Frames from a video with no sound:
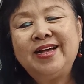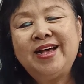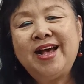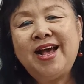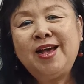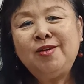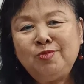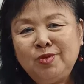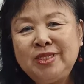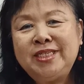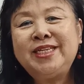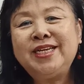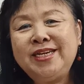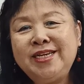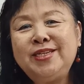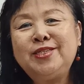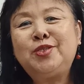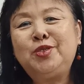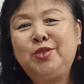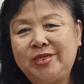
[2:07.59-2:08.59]
I would say
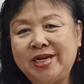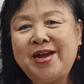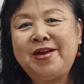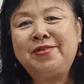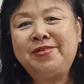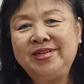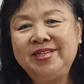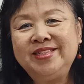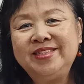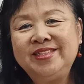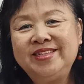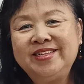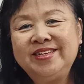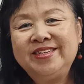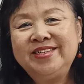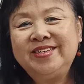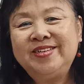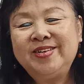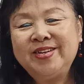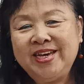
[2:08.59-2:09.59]
it's gerund.
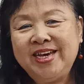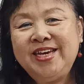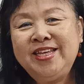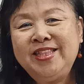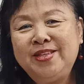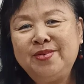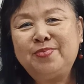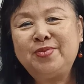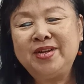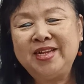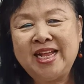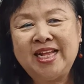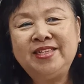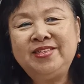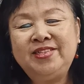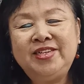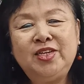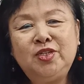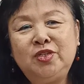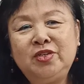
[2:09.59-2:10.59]
Okay, the
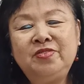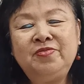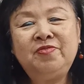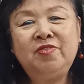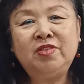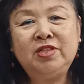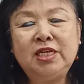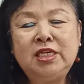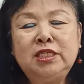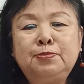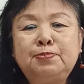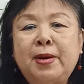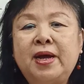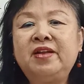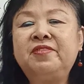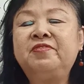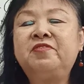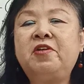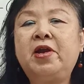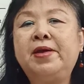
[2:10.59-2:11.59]
pronunciation for this part
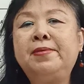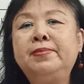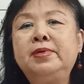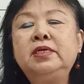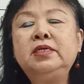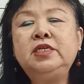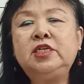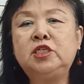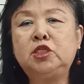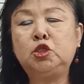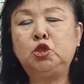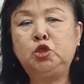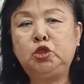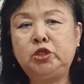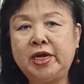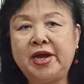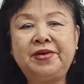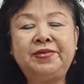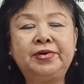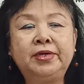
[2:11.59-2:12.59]
of grammar is
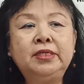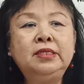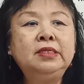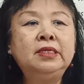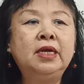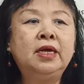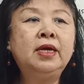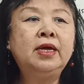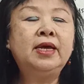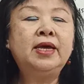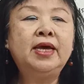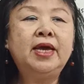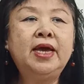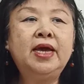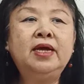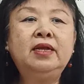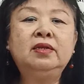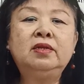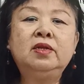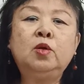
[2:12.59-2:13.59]
gerund,
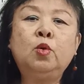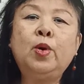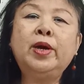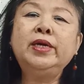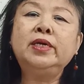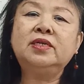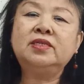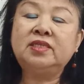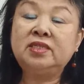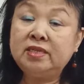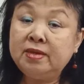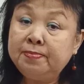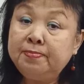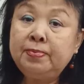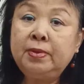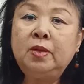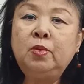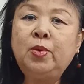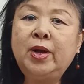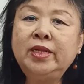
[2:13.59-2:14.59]
and quite a
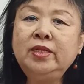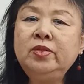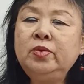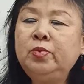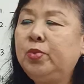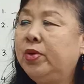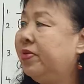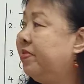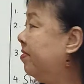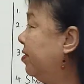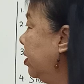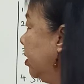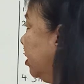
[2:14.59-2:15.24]
simple one with